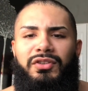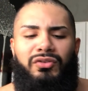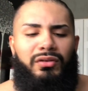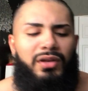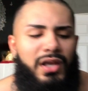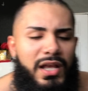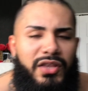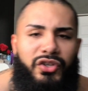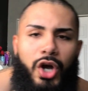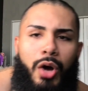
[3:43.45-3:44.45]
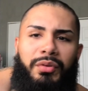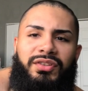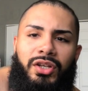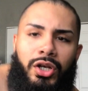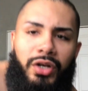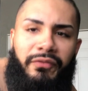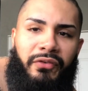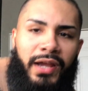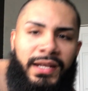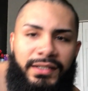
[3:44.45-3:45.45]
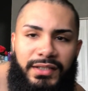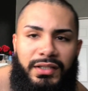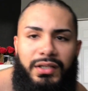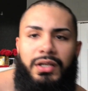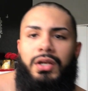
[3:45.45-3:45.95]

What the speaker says: So they're always alert for anything.